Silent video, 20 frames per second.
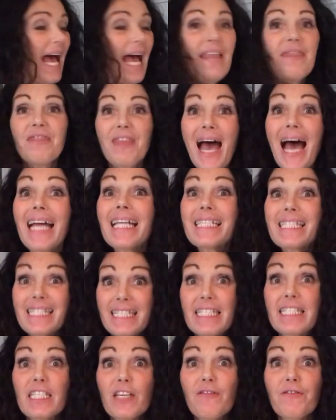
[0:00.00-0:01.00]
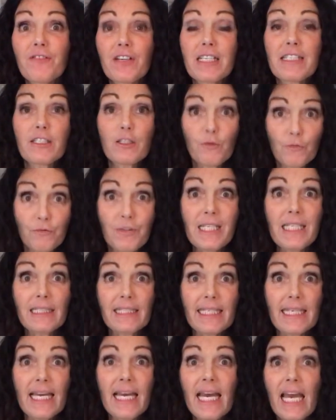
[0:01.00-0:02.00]
And that's the difference,
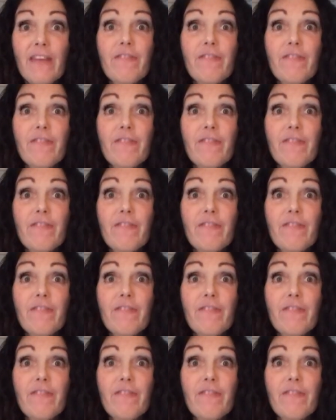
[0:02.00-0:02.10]
really.